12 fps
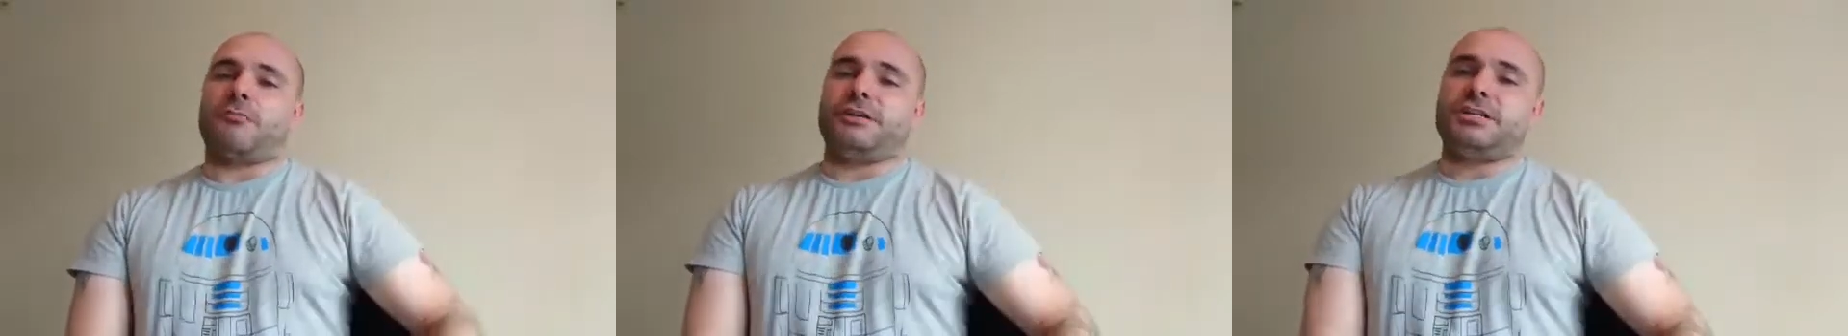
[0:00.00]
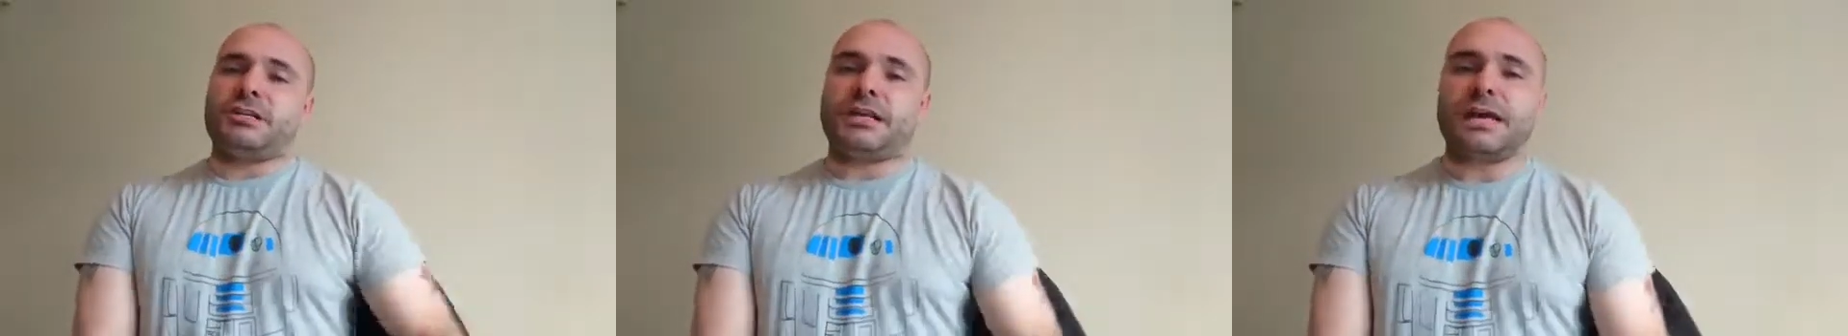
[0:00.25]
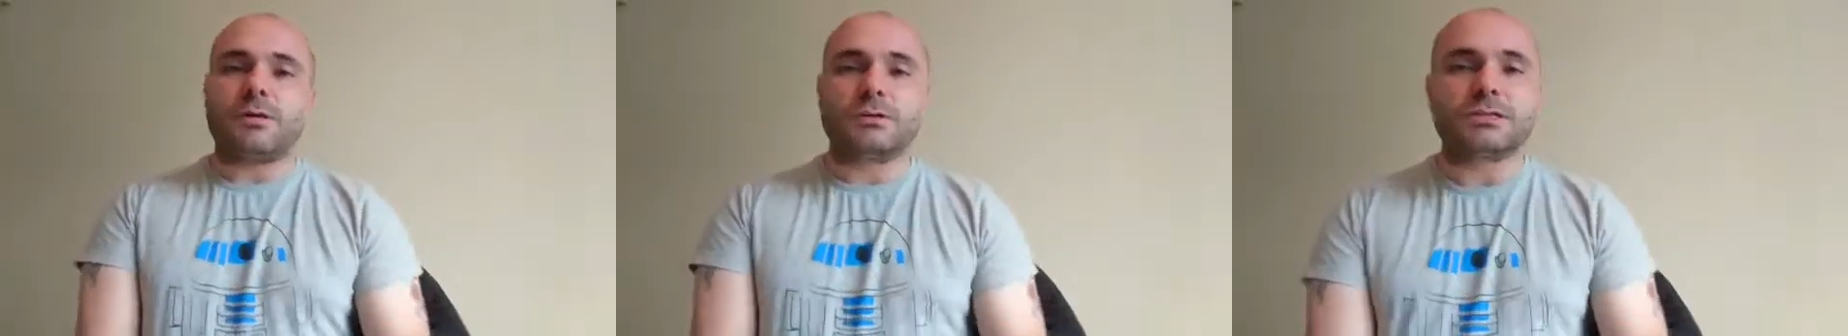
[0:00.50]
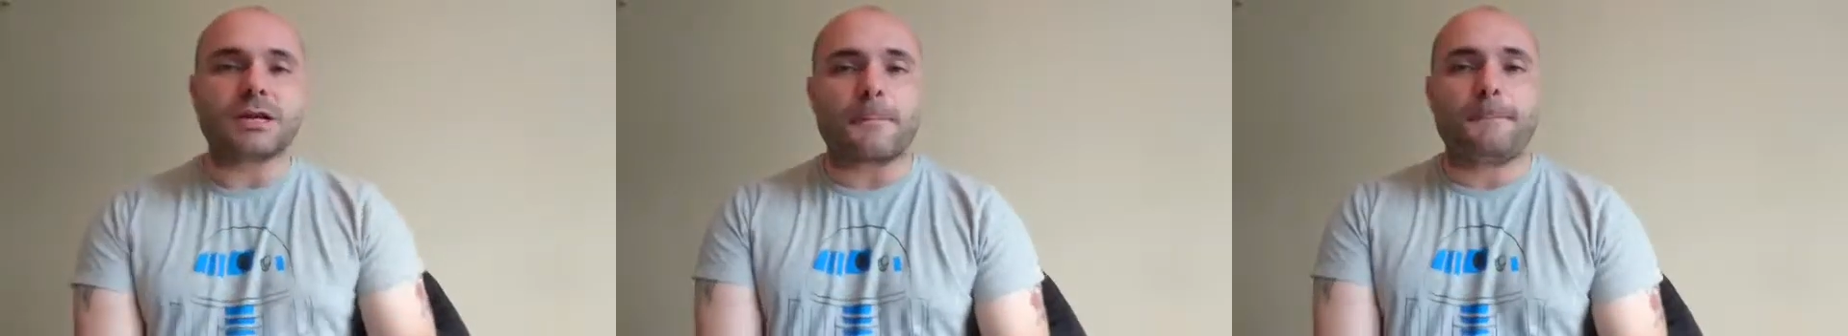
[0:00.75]
originally I
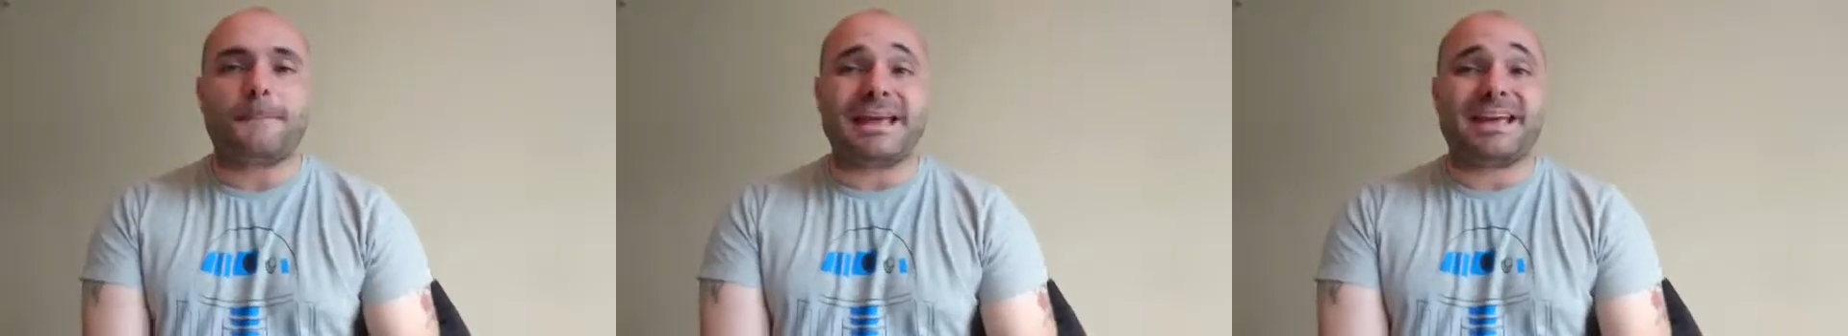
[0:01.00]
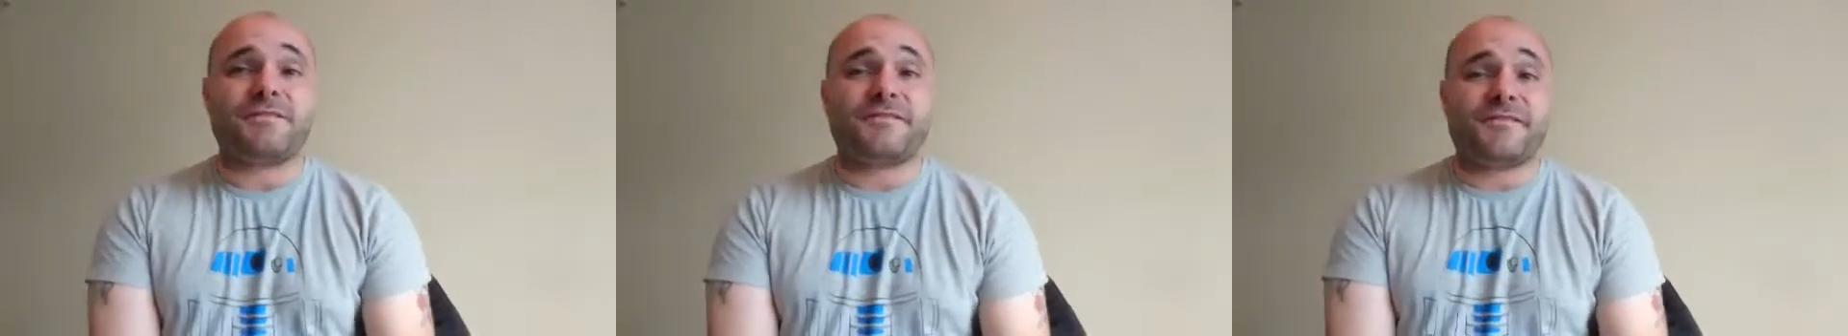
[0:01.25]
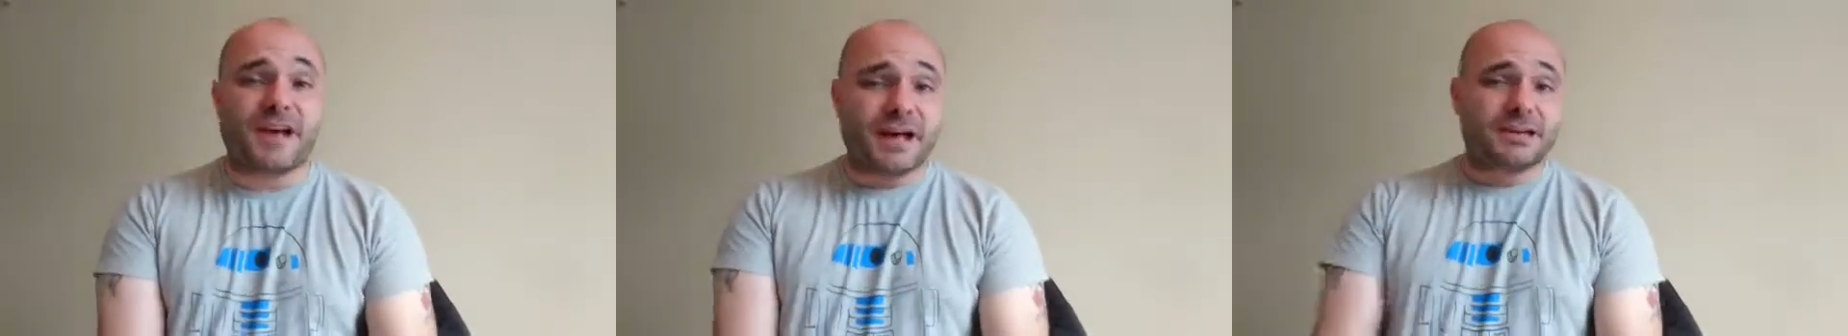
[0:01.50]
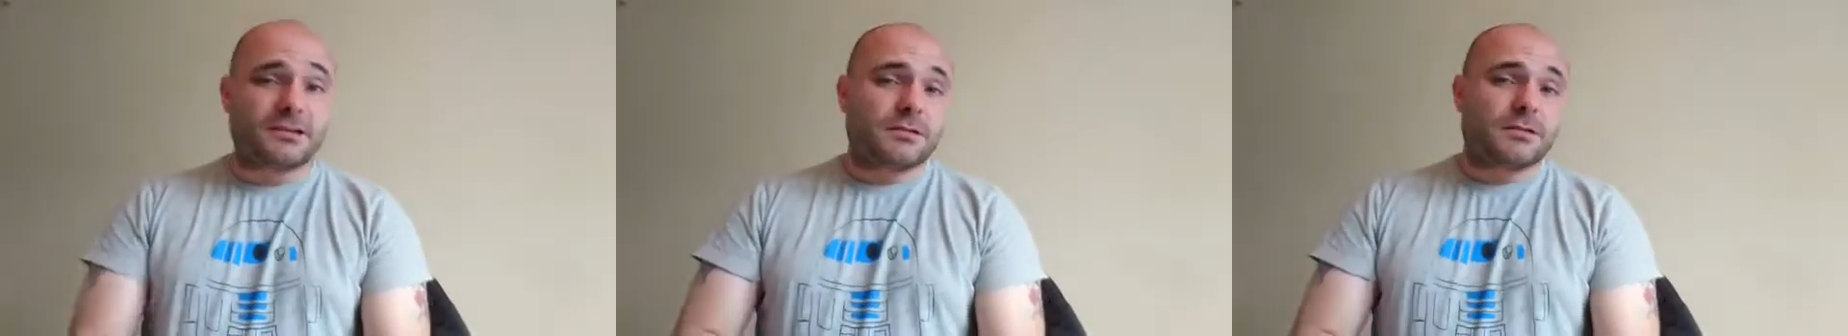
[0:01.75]
wasn't a big
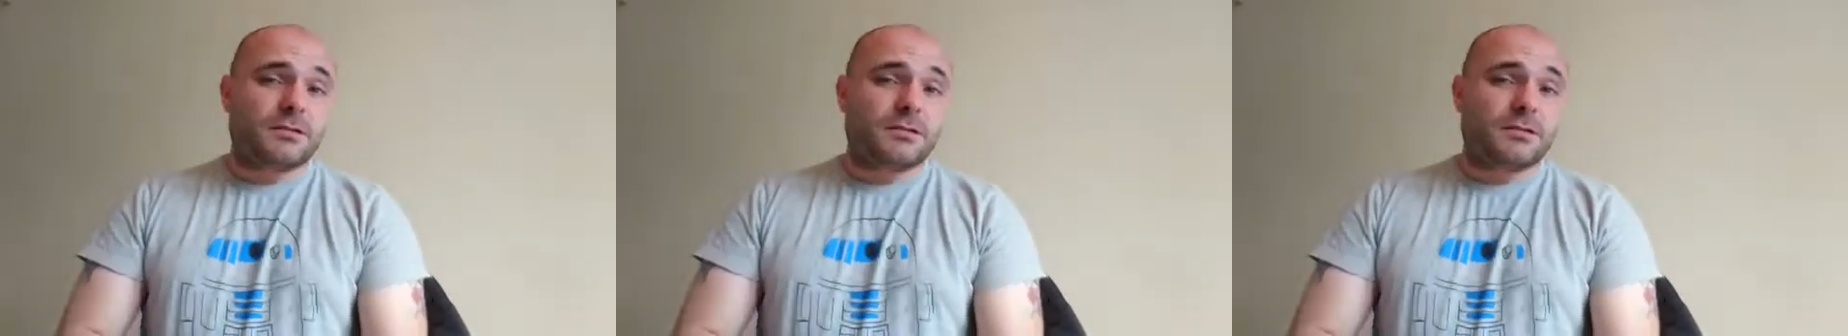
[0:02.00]
fan.